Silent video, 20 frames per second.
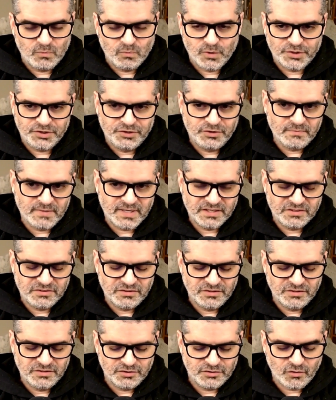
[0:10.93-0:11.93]
what you
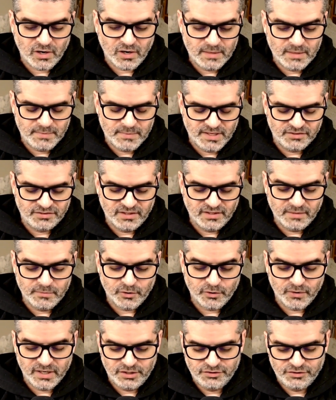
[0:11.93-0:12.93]
might describe as
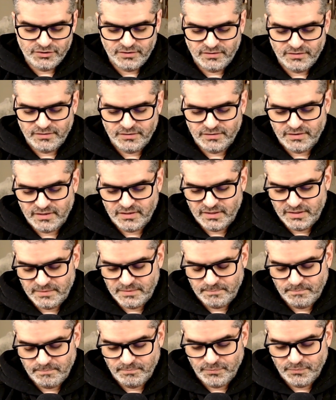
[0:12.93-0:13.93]
liberation
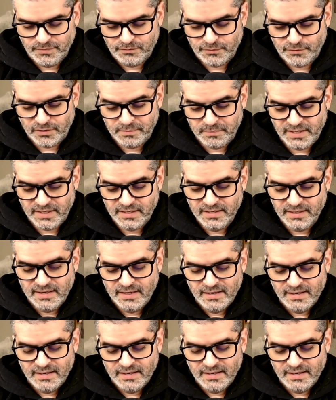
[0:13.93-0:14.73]
um, for me.